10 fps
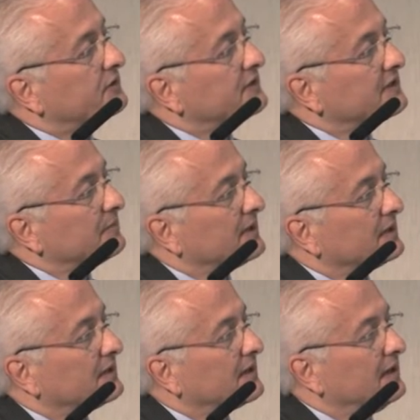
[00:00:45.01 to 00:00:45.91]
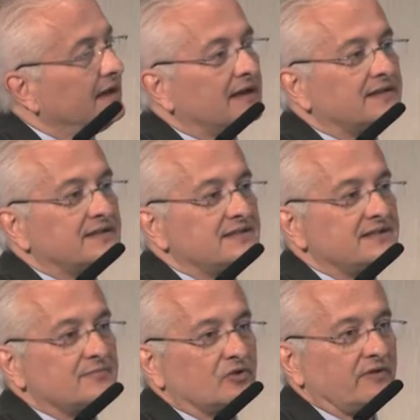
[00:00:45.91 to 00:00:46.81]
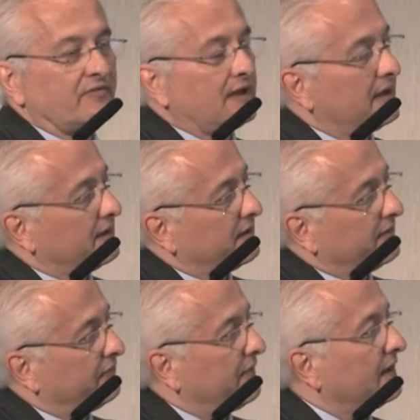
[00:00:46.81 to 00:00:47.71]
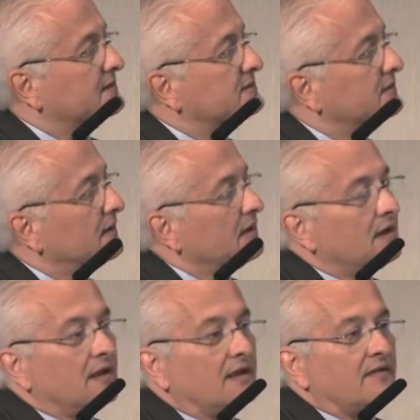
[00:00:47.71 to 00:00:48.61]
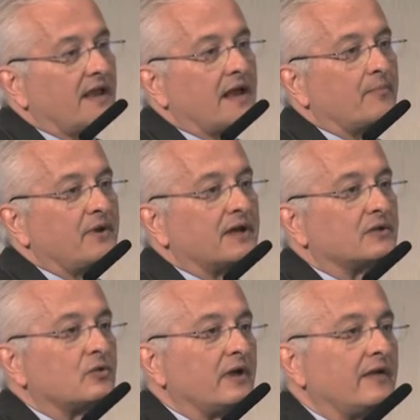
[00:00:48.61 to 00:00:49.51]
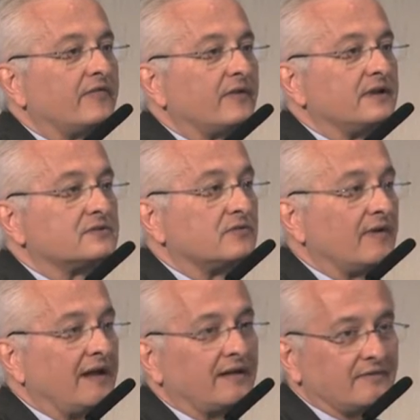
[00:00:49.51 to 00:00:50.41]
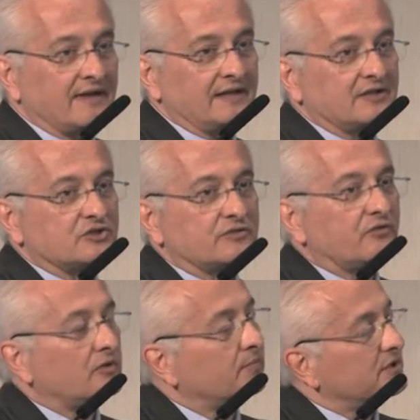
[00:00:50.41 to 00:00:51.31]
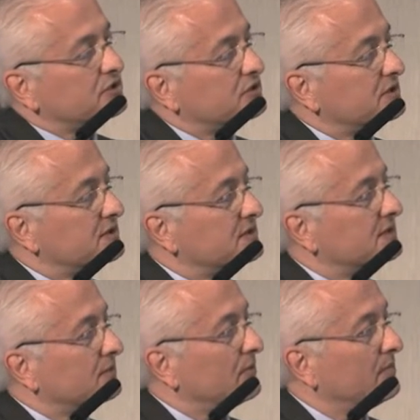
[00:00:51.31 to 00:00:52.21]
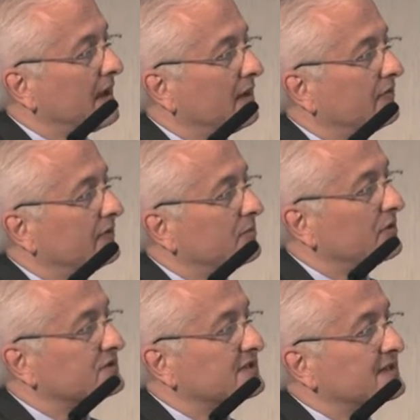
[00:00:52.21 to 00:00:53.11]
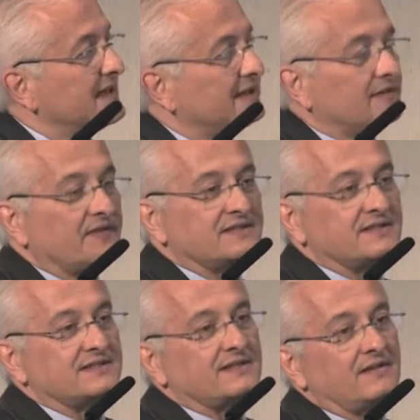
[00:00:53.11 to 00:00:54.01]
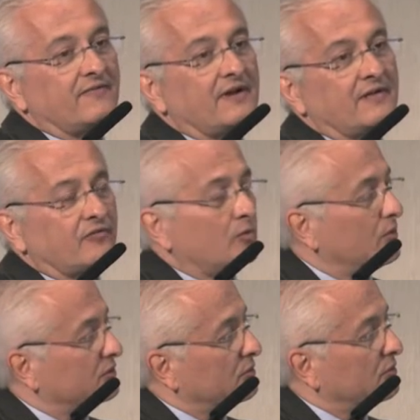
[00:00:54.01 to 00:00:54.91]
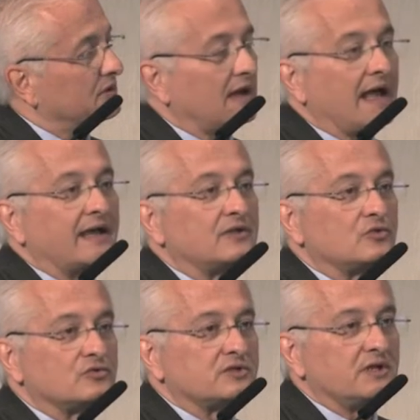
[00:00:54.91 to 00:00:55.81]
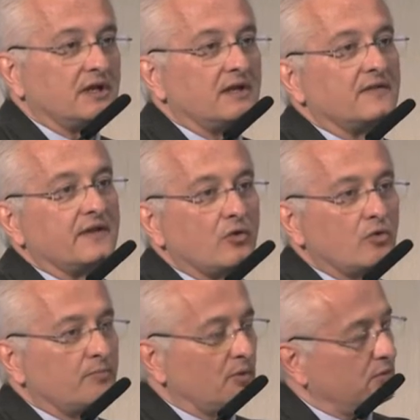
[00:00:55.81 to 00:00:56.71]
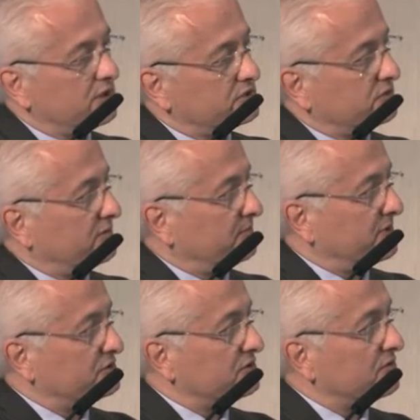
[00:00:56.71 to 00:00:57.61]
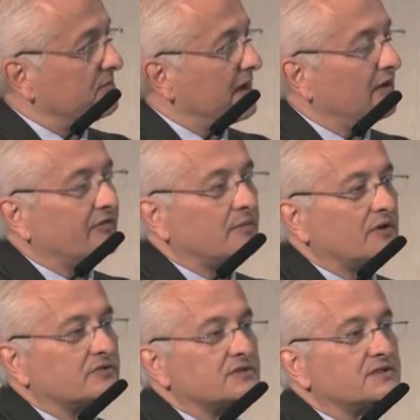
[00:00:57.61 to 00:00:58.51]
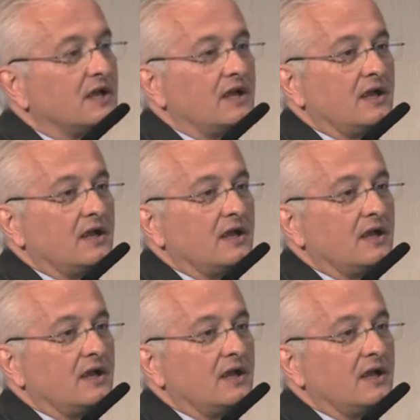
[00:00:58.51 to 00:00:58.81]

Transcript: treatment, clear disease-modifying effects. They appear to have a survival advantage for patients with myelofibrosis, yet this is still far from what we would like to see in the whole population of patients with myelofibrosis.